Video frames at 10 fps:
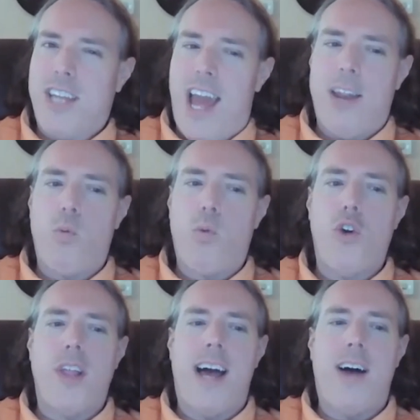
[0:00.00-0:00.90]
kind of
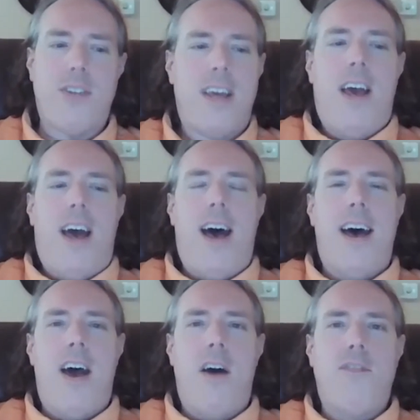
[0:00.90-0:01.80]
rule out
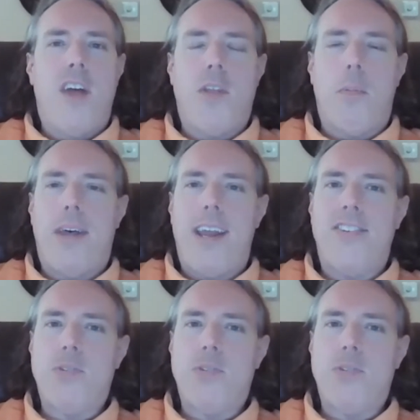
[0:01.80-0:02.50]
of the playoffs,